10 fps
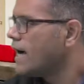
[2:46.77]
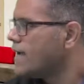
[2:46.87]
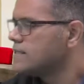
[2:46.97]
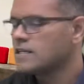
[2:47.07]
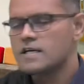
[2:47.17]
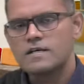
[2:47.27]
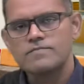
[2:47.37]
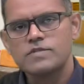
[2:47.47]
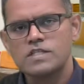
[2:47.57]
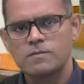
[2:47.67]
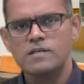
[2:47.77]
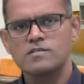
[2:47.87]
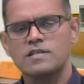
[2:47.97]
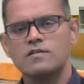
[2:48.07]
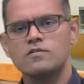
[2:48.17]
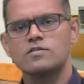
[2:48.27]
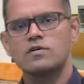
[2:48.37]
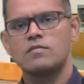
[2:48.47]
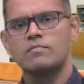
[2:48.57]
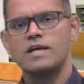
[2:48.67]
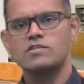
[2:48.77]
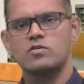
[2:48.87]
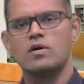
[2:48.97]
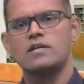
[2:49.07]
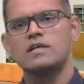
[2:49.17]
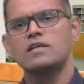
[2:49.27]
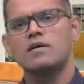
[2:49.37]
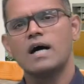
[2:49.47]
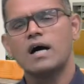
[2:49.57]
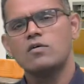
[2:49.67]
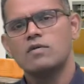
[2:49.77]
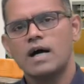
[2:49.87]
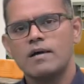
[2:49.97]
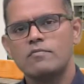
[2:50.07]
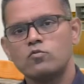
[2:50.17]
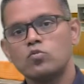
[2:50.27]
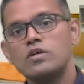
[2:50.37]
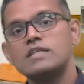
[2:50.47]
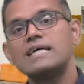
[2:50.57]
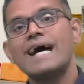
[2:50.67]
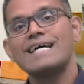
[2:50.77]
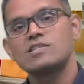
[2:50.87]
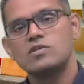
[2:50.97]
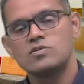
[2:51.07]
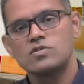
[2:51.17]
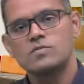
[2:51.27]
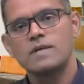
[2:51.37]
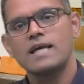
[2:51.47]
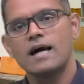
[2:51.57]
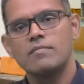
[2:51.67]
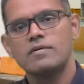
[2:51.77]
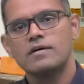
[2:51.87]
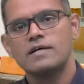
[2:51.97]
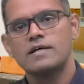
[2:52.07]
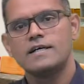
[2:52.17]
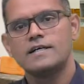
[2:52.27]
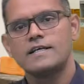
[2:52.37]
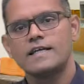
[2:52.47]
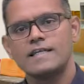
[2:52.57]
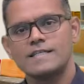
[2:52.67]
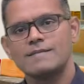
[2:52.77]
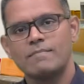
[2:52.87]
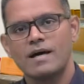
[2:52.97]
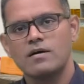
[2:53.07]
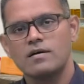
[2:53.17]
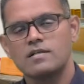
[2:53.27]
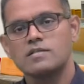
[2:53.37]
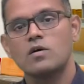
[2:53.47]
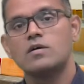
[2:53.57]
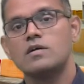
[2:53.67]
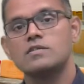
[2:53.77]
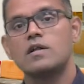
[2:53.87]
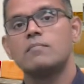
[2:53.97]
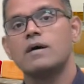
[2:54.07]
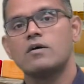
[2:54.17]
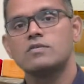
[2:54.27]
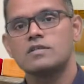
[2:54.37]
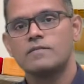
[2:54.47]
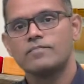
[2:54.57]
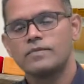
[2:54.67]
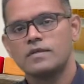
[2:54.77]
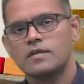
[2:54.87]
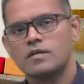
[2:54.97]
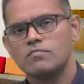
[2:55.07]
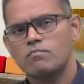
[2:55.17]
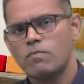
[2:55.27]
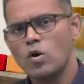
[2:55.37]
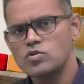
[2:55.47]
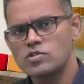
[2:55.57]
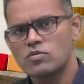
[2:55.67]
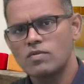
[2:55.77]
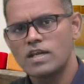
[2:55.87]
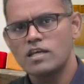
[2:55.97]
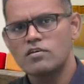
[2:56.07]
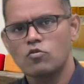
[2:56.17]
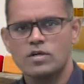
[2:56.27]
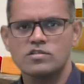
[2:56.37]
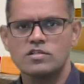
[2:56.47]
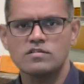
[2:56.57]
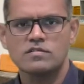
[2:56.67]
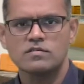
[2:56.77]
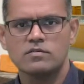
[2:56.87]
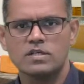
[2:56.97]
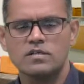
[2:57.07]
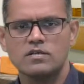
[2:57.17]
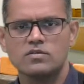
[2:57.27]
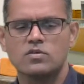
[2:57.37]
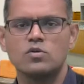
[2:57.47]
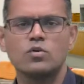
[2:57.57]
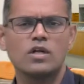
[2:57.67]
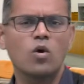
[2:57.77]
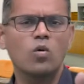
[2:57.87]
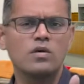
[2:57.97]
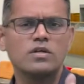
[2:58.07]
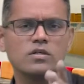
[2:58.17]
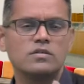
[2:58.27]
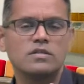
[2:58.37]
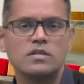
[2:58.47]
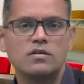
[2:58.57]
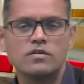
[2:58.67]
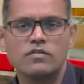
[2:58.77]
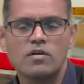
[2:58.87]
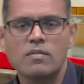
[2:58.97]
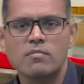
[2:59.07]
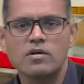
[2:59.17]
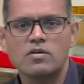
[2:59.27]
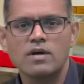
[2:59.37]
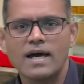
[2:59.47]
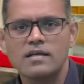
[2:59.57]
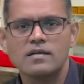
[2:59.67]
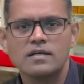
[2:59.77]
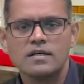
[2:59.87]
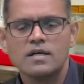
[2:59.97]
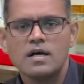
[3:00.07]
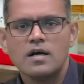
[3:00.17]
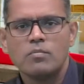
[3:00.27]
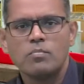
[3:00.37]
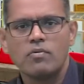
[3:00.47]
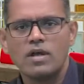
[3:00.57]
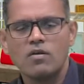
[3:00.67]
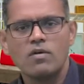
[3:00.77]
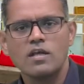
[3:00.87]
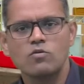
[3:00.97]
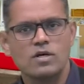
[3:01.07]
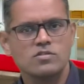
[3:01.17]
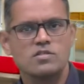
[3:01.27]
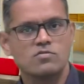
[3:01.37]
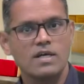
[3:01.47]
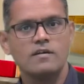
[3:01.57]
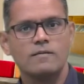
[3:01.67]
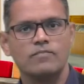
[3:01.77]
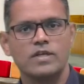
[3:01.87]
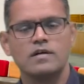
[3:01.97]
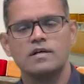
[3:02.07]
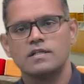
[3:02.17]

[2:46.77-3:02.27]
and the speaking skills are based on how I would ask you to speak up. Again, it's all about post reading questions. Okay? So you would if you remember, you had pre-reading questions, right? Yeah, and